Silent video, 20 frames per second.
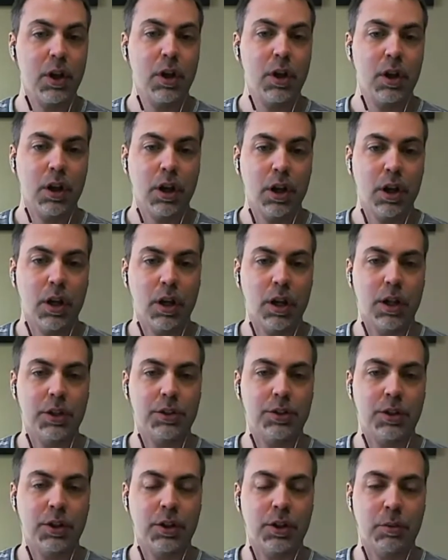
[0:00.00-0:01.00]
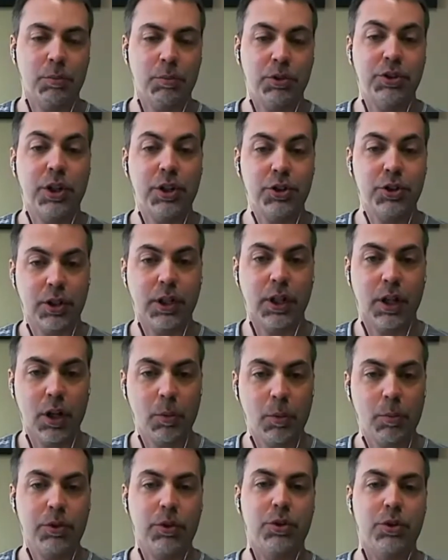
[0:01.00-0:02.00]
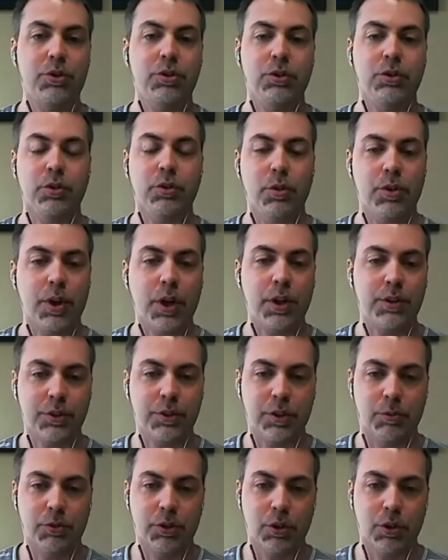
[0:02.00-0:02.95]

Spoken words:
to potentially help their children with autism?